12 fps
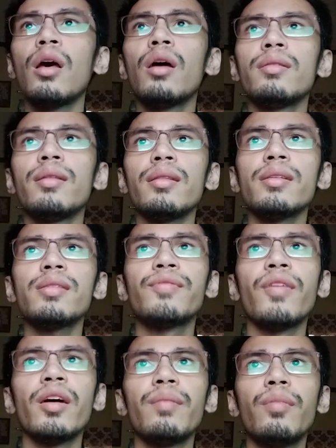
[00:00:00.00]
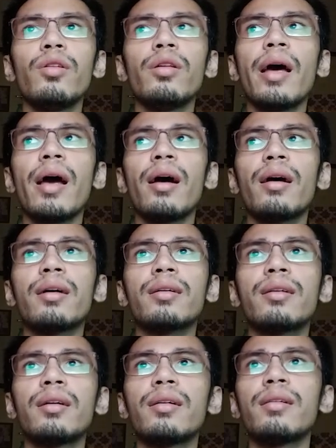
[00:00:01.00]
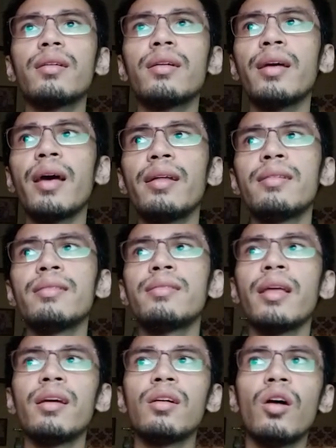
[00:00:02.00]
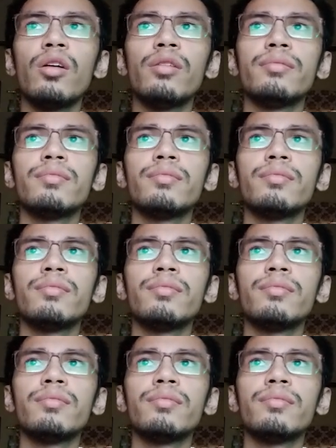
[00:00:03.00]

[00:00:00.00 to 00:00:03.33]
that is variable can take on.